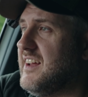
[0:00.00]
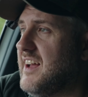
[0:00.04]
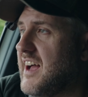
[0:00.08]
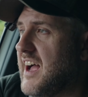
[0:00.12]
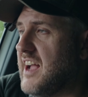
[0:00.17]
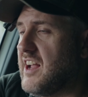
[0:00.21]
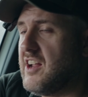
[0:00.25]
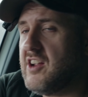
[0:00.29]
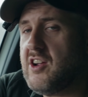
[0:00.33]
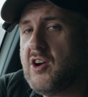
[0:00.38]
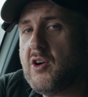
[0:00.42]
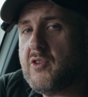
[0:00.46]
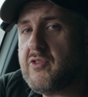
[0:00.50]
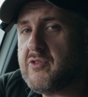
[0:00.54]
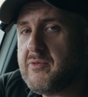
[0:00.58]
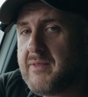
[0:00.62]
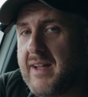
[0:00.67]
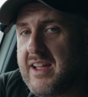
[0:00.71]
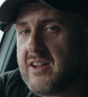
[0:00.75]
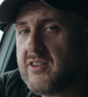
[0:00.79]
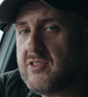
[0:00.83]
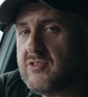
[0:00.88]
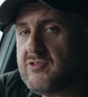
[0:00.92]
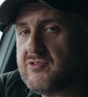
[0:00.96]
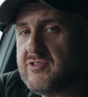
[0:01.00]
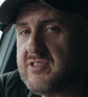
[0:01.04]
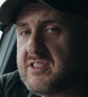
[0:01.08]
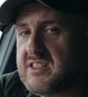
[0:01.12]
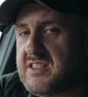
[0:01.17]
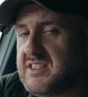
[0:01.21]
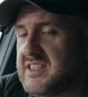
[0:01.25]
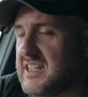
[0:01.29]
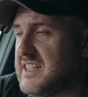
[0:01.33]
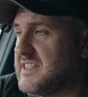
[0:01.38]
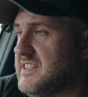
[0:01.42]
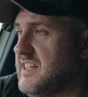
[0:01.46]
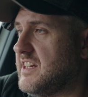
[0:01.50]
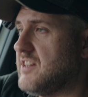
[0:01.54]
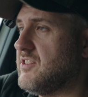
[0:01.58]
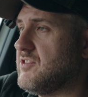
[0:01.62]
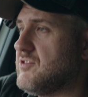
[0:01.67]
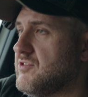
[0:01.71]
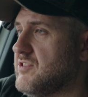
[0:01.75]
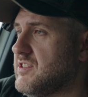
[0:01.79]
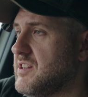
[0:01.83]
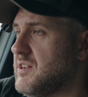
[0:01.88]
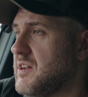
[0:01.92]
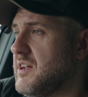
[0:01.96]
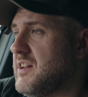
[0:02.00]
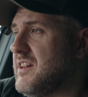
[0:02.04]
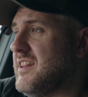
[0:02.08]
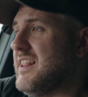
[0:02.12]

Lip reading: I could go from 800 to 1600,